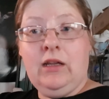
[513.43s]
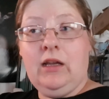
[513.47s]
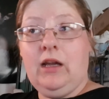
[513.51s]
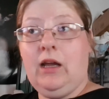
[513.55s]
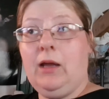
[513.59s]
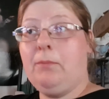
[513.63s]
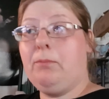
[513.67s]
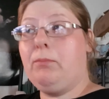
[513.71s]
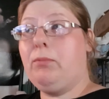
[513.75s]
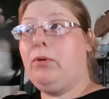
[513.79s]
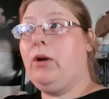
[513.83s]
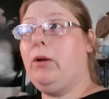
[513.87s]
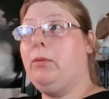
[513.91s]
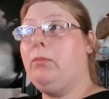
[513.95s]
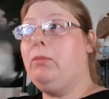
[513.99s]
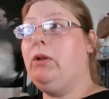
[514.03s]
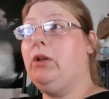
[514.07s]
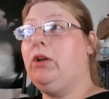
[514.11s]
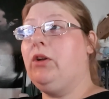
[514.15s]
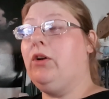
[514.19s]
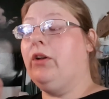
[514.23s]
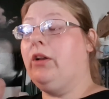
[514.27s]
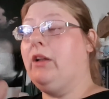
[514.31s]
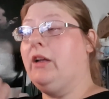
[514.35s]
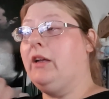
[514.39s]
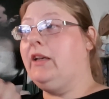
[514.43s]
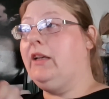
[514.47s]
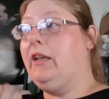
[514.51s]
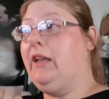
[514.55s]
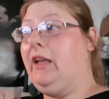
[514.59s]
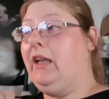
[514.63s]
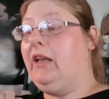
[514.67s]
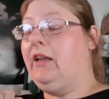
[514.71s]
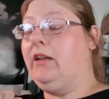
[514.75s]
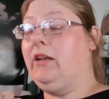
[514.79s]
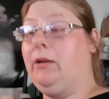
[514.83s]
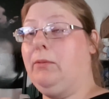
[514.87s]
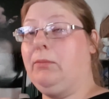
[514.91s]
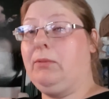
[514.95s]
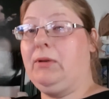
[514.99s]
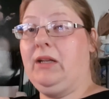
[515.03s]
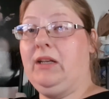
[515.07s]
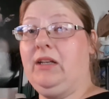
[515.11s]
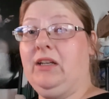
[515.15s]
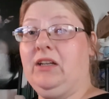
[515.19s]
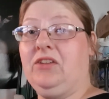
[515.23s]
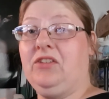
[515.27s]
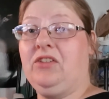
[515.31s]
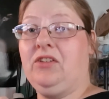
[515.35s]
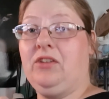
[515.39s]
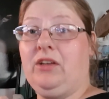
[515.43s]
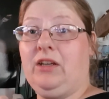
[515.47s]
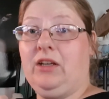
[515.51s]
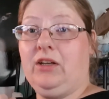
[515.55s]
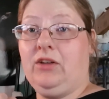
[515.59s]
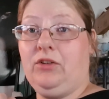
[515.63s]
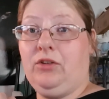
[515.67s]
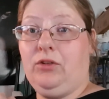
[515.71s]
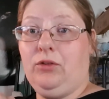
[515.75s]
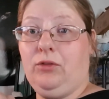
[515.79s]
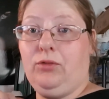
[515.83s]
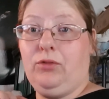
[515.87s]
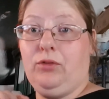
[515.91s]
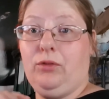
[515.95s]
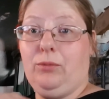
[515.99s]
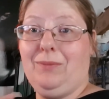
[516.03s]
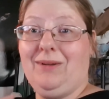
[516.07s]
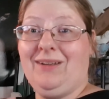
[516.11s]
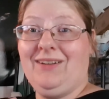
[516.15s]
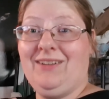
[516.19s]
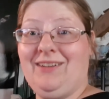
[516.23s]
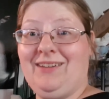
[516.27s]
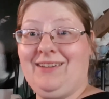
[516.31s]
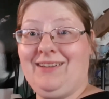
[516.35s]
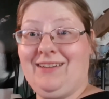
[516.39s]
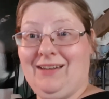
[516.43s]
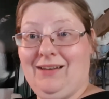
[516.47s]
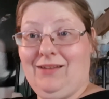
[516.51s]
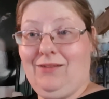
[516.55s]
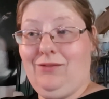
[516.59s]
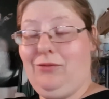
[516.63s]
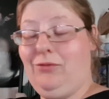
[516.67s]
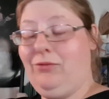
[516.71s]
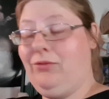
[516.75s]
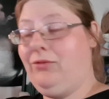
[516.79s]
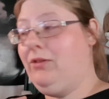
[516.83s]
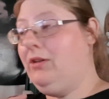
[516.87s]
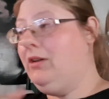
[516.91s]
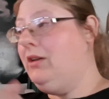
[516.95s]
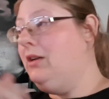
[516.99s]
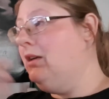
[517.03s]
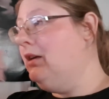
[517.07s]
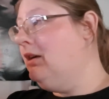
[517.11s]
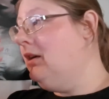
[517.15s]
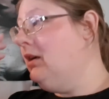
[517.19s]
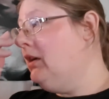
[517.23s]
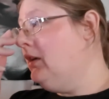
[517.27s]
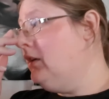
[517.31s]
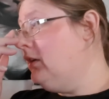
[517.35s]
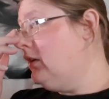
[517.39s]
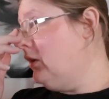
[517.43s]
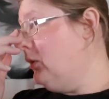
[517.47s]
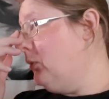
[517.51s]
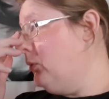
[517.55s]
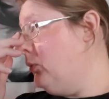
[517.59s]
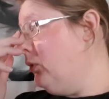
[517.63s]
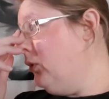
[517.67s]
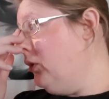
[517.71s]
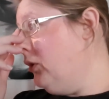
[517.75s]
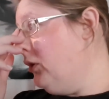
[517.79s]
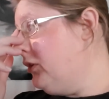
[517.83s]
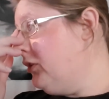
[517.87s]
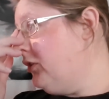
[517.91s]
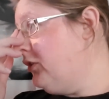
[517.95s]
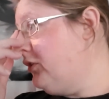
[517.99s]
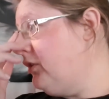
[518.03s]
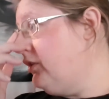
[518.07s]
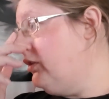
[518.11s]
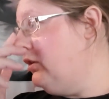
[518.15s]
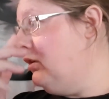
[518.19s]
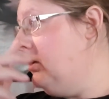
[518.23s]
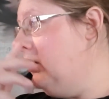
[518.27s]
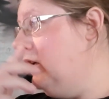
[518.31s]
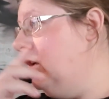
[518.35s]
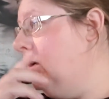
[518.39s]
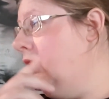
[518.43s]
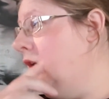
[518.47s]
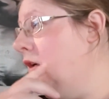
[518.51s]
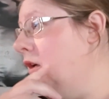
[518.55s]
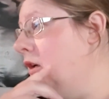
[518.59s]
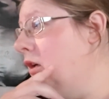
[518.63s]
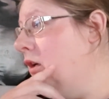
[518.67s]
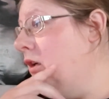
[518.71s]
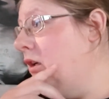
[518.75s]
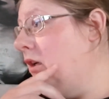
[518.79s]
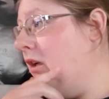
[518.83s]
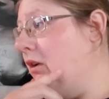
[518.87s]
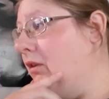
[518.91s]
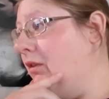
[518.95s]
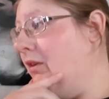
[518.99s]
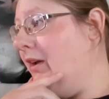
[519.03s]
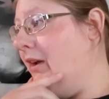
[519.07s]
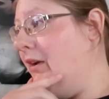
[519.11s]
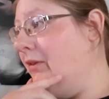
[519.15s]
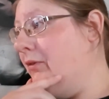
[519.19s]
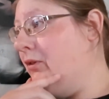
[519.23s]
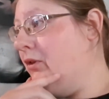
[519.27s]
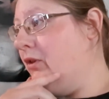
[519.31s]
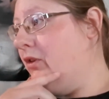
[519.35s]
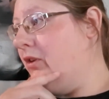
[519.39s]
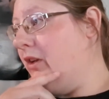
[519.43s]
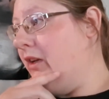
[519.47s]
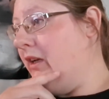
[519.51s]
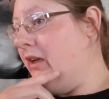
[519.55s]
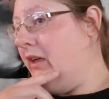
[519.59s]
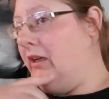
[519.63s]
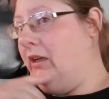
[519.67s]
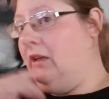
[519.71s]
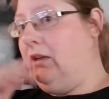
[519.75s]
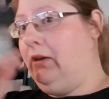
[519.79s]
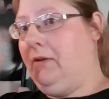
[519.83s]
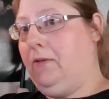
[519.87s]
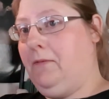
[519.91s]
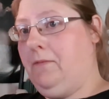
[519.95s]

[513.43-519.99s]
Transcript: I'm probably gonna end up getting a schedule for myself that works that I'll have to stay